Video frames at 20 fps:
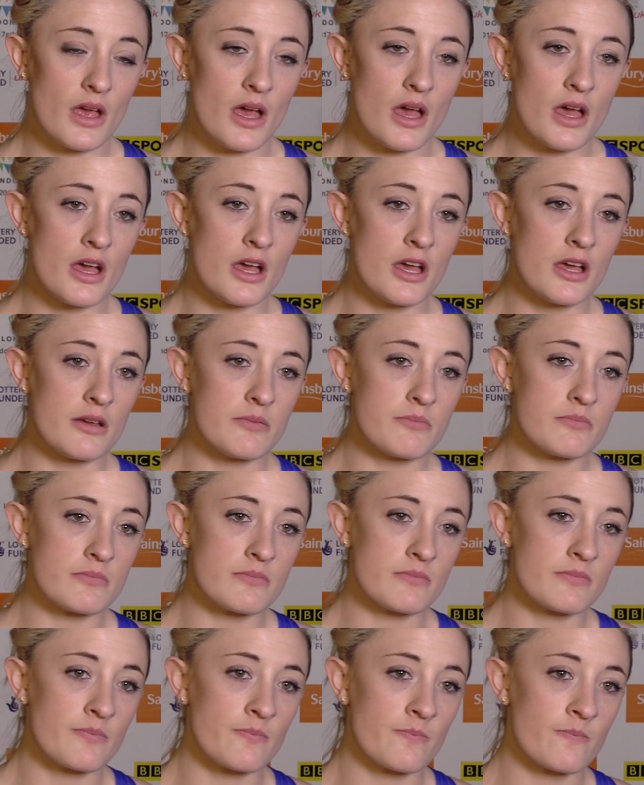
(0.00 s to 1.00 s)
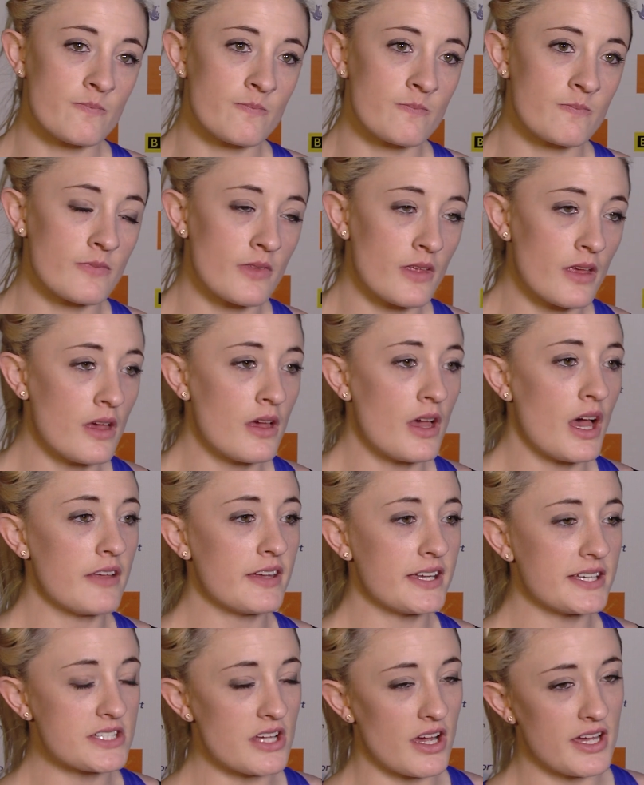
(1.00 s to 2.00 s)
Um, I
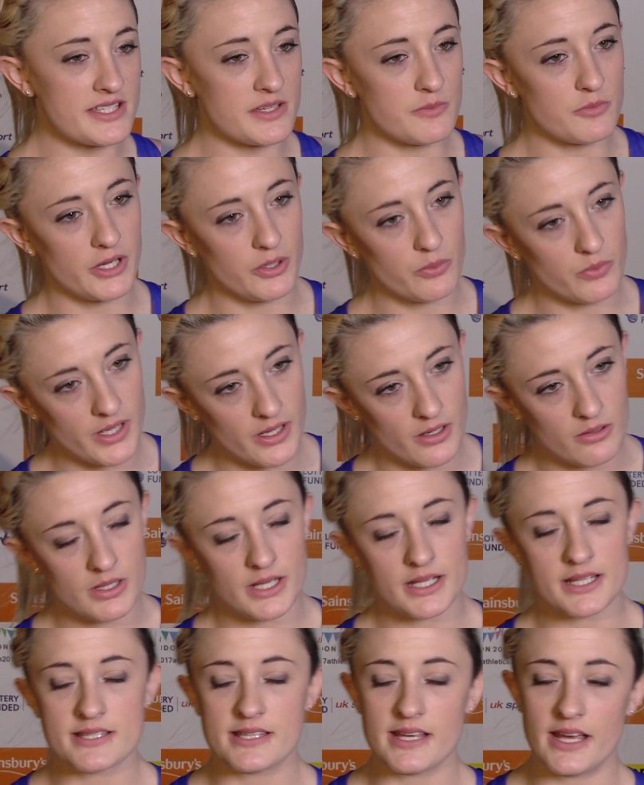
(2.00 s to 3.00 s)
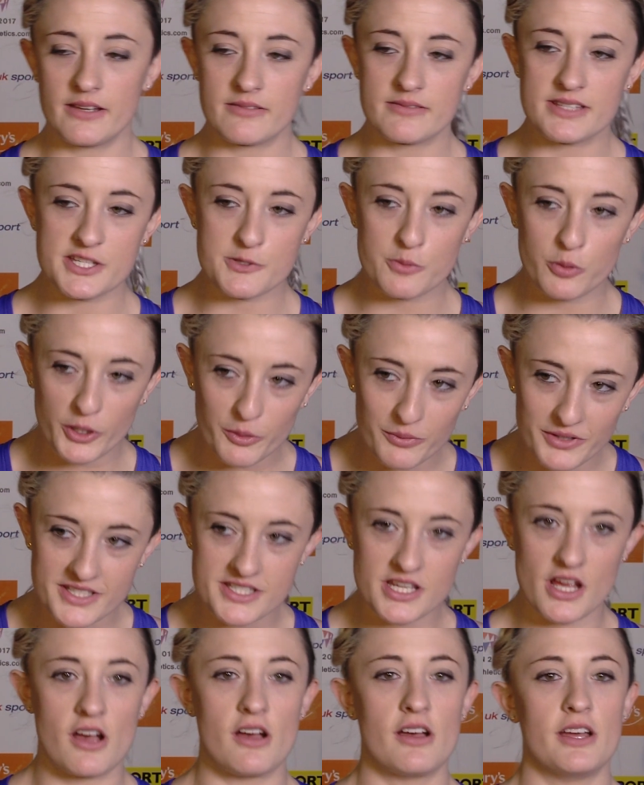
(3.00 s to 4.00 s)
think it ties in pretty well. Like I said, disappointed with
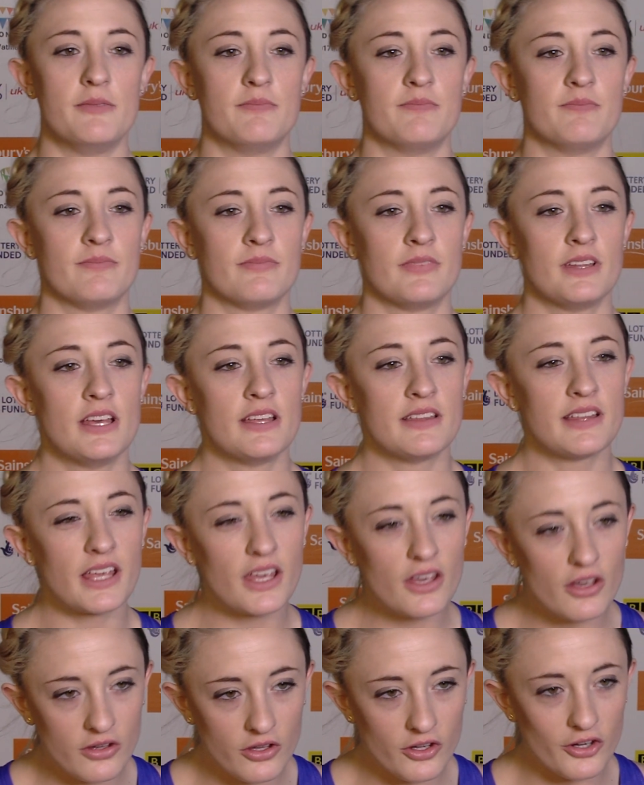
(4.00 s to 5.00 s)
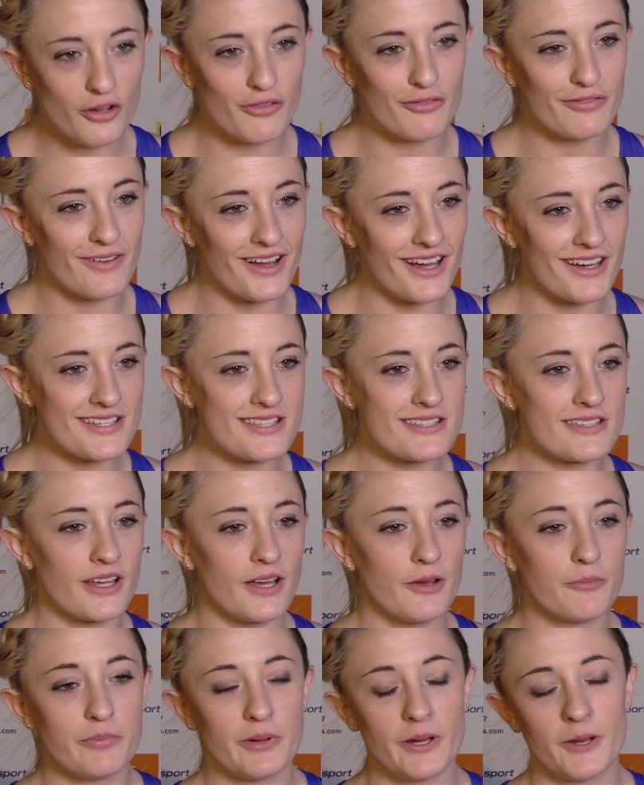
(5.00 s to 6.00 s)
the time. I think I could have gone
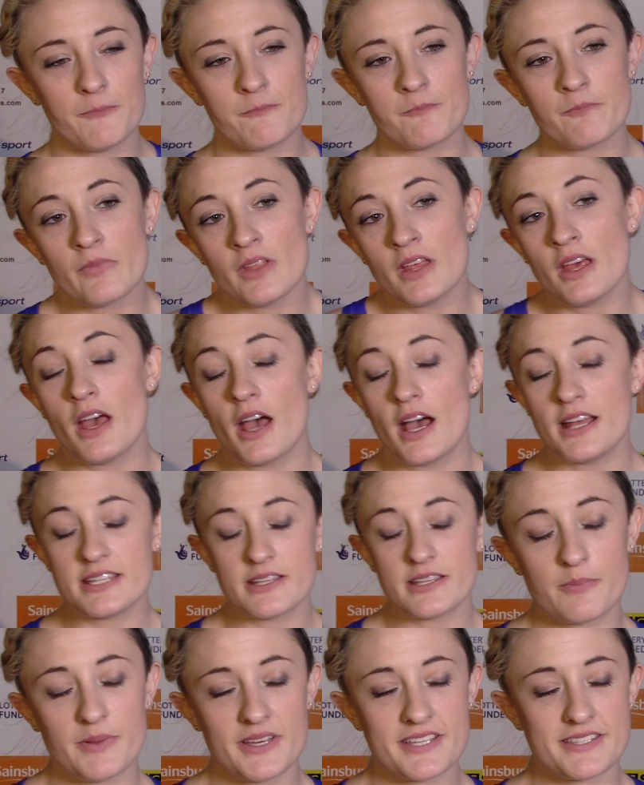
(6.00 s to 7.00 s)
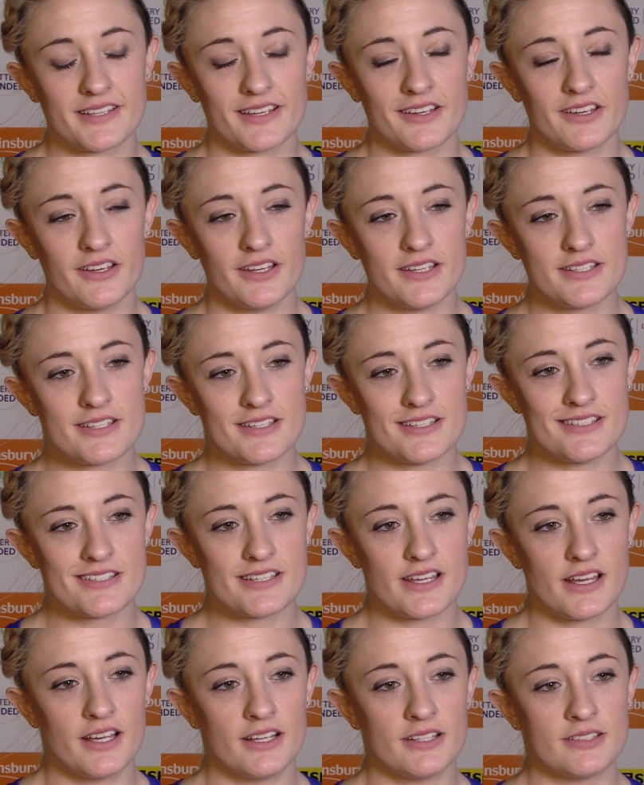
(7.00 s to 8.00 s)
faster, but I the best I could
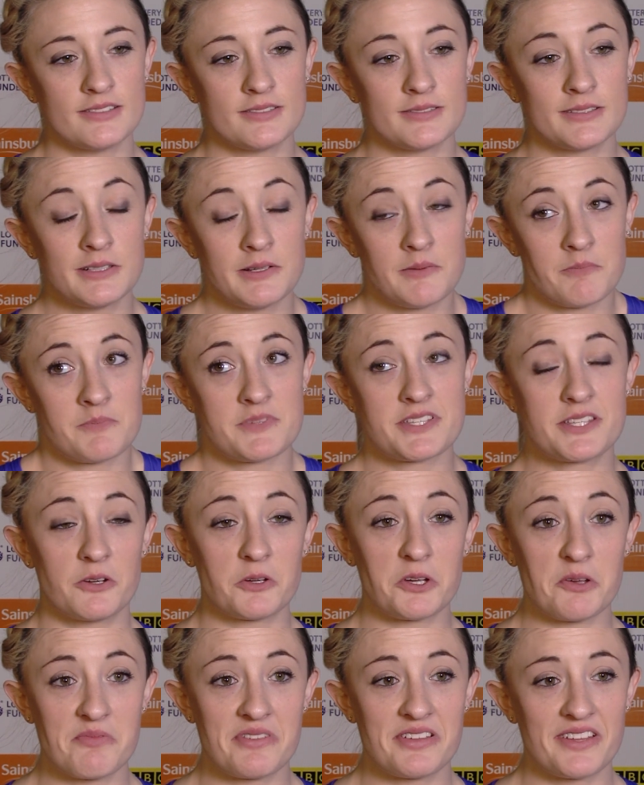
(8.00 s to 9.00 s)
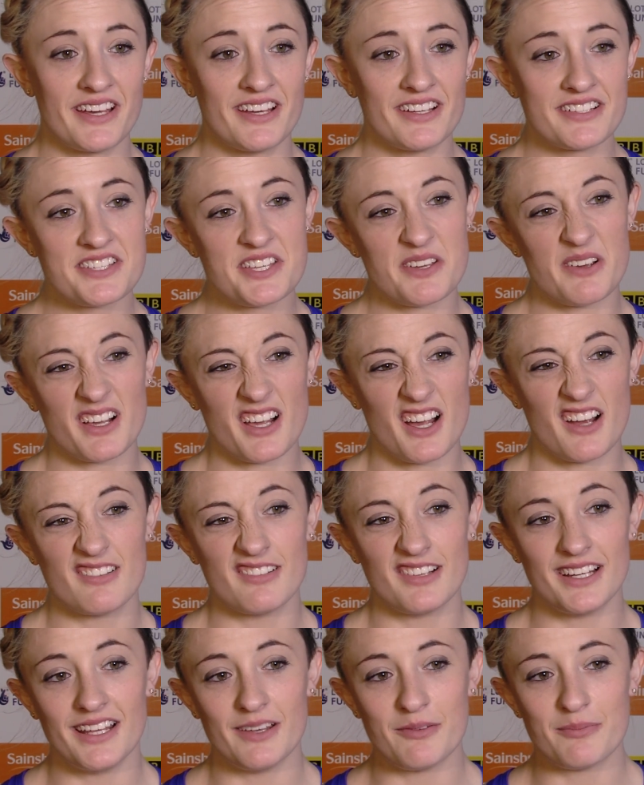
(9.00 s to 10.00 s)
and uh, still come third, so I can't
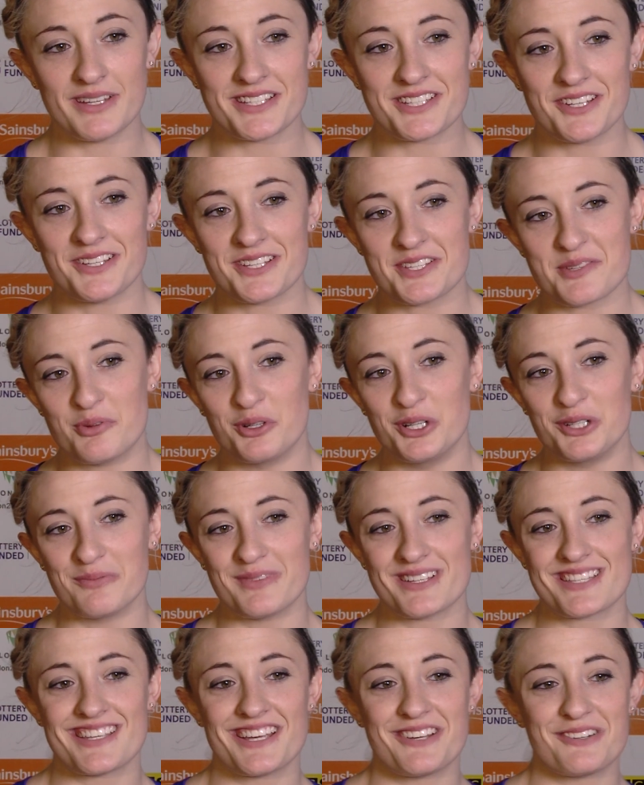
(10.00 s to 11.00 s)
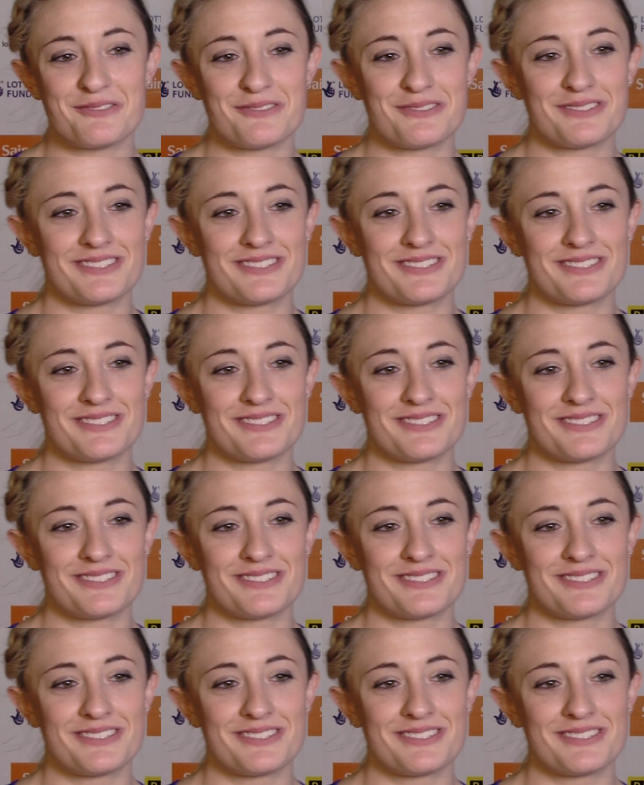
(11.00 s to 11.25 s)
really be too disappointed myself.